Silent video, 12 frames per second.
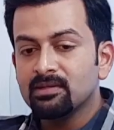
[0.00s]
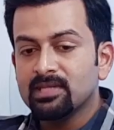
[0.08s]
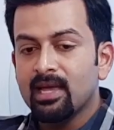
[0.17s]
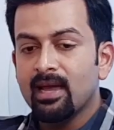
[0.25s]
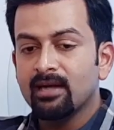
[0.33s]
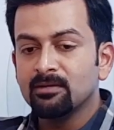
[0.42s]

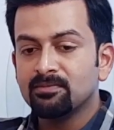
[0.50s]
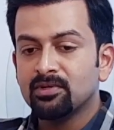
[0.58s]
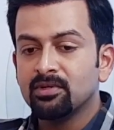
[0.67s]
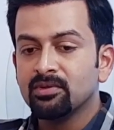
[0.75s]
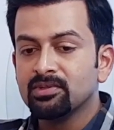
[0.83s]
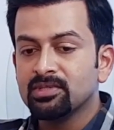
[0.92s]
I had a
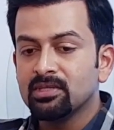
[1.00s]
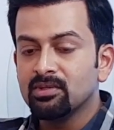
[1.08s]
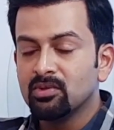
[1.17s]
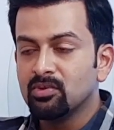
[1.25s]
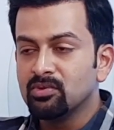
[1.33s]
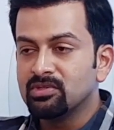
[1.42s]
producer
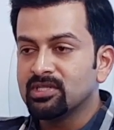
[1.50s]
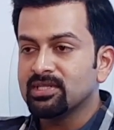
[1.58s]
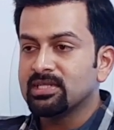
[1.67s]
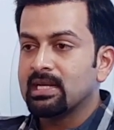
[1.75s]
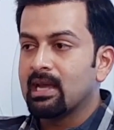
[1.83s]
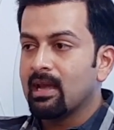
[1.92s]
who
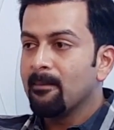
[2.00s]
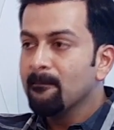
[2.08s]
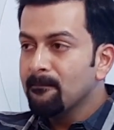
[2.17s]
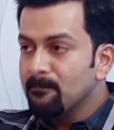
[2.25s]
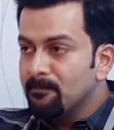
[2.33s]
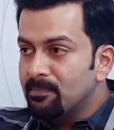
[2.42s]
just
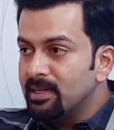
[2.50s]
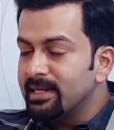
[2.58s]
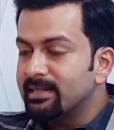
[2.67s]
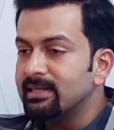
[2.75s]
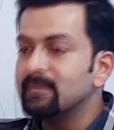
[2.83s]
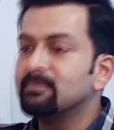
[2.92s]

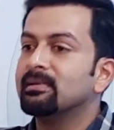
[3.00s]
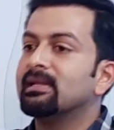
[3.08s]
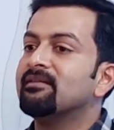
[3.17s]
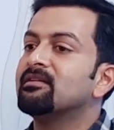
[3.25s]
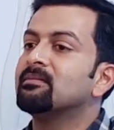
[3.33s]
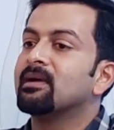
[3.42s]
completely
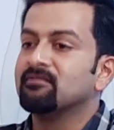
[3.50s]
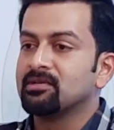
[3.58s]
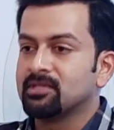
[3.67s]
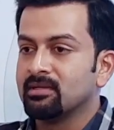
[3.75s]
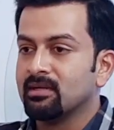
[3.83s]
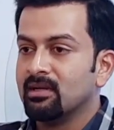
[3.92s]
believed in my
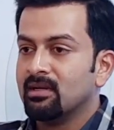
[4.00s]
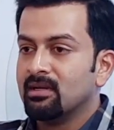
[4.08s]
vision.